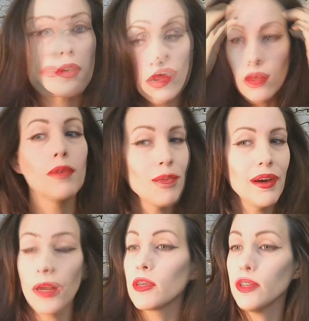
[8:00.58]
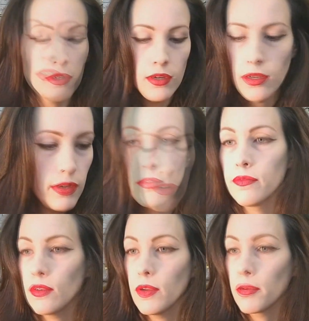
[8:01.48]
added a little blood at the
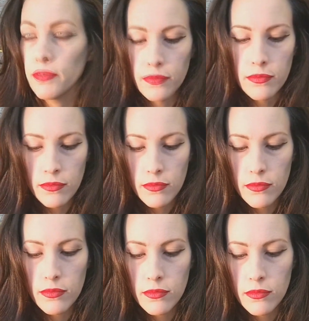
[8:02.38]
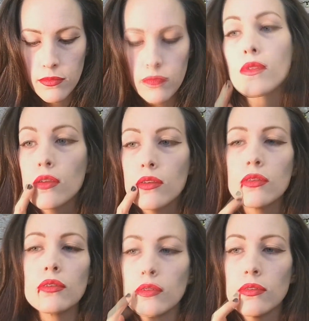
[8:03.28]
end to give it that
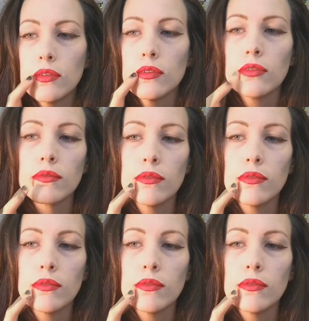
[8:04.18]
vampire look.